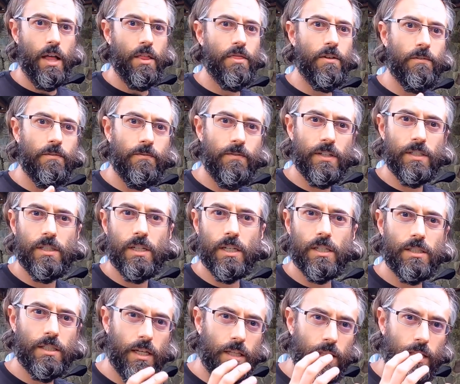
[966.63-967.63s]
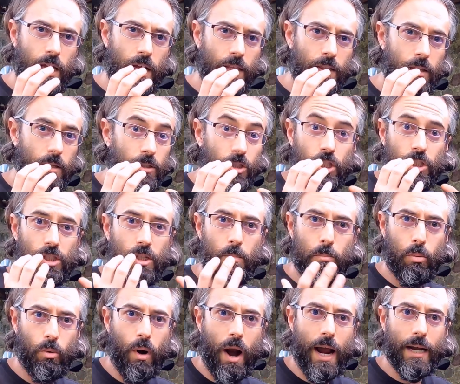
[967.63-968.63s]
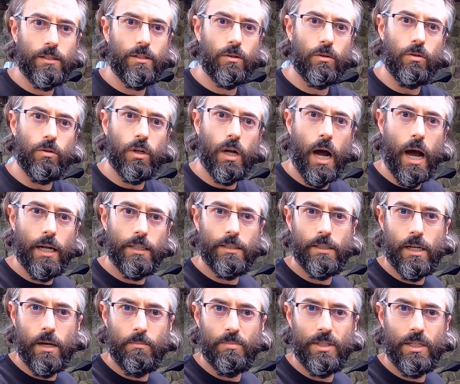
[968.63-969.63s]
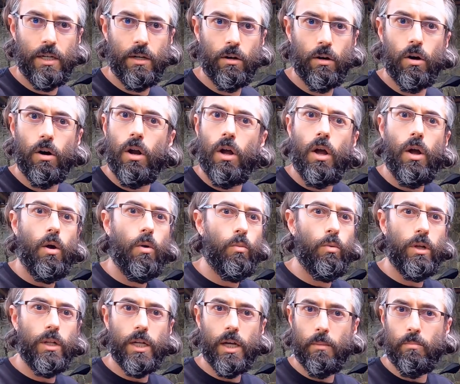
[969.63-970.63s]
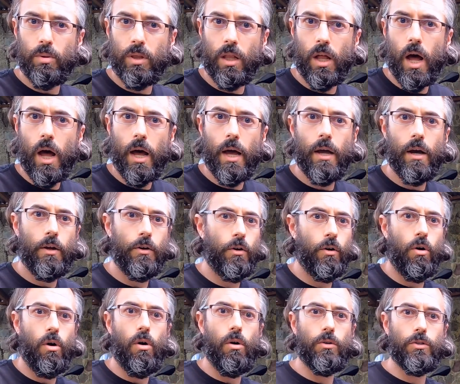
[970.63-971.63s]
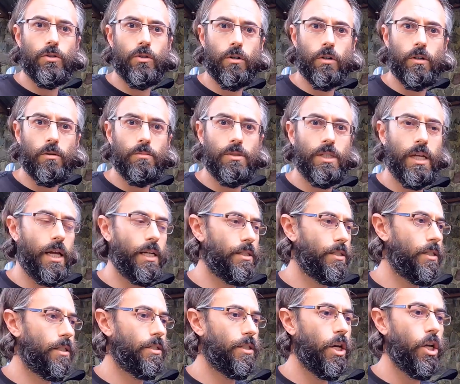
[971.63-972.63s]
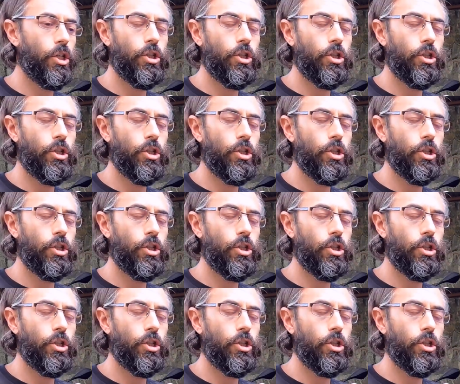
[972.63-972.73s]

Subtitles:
The physics and just the practical concepts here really apply under all circumstances.